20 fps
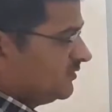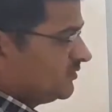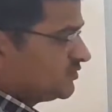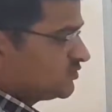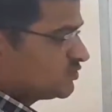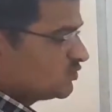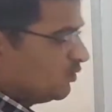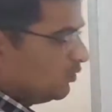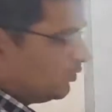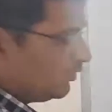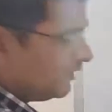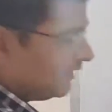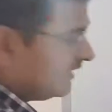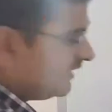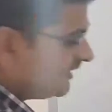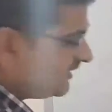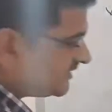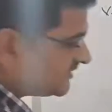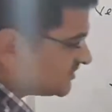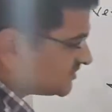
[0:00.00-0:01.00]
So
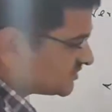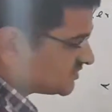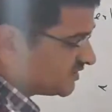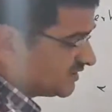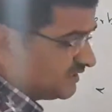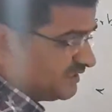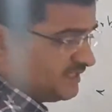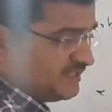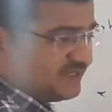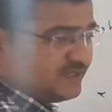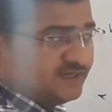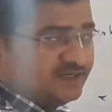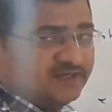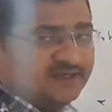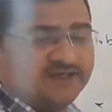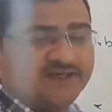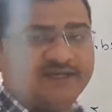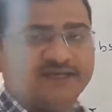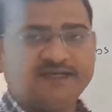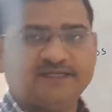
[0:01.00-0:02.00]
let us study
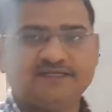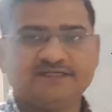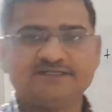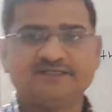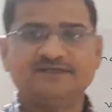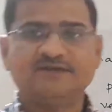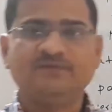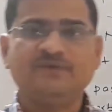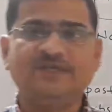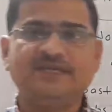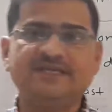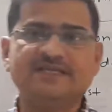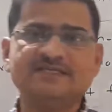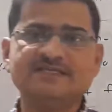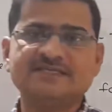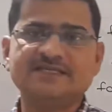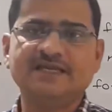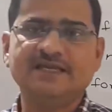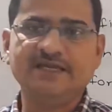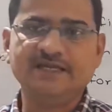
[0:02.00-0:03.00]
we can
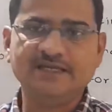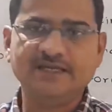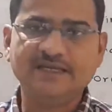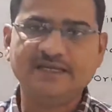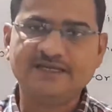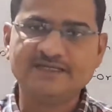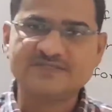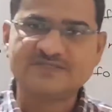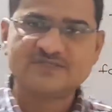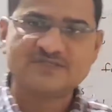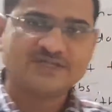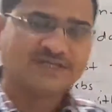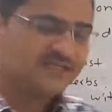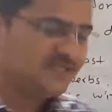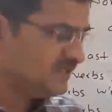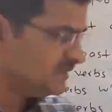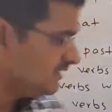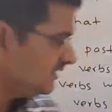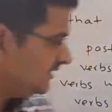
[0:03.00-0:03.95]
say, let us study